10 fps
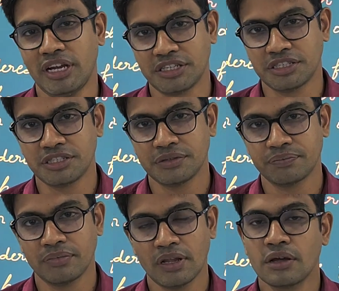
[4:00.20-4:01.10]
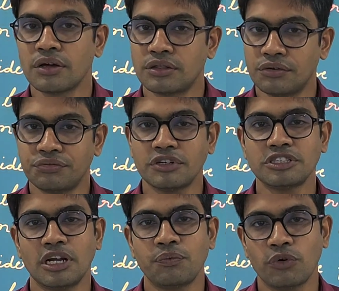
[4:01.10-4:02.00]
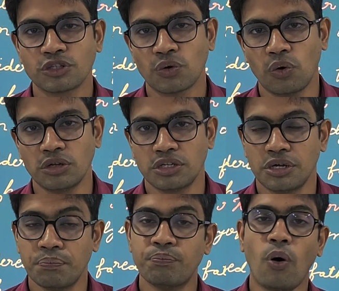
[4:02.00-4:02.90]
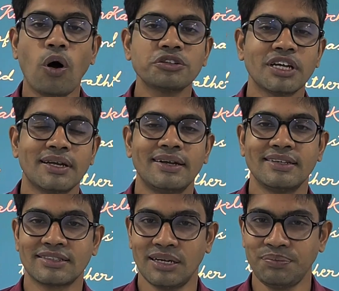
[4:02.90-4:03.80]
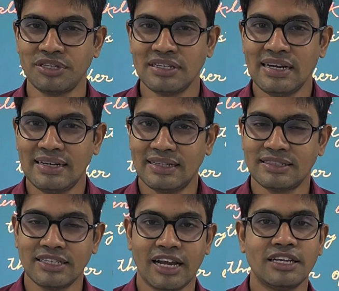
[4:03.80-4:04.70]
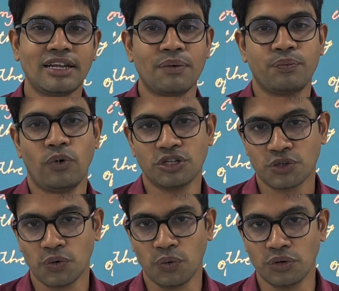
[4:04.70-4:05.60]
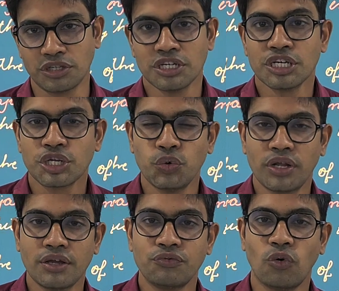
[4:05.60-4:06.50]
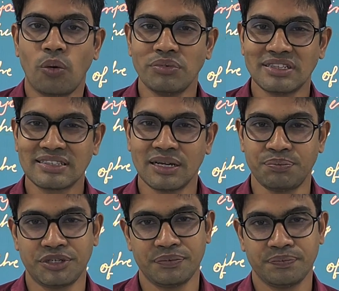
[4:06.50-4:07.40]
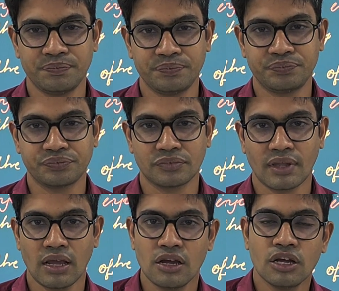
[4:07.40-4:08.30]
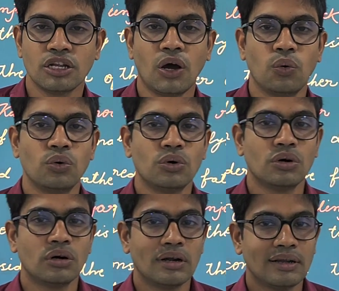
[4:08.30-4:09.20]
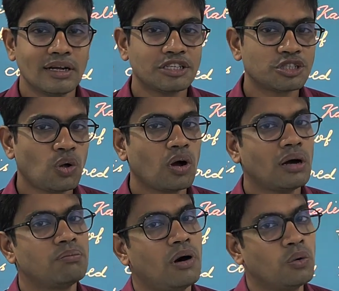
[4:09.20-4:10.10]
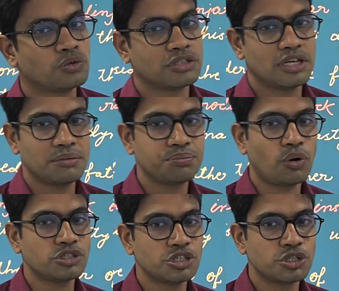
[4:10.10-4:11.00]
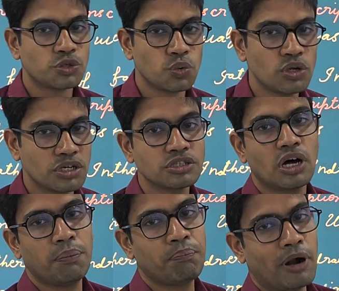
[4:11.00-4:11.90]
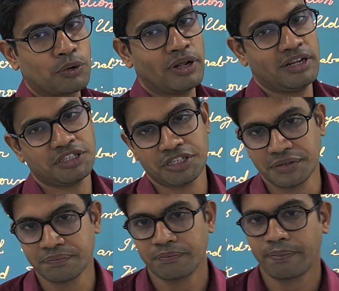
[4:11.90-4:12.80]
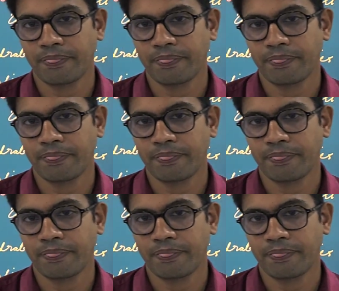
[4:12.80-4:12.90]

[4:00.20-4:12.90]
plates. The first type was called box-headed script. The second type was called cuneiform script. Now, let's talk about the important rulers of Pandu dynasty.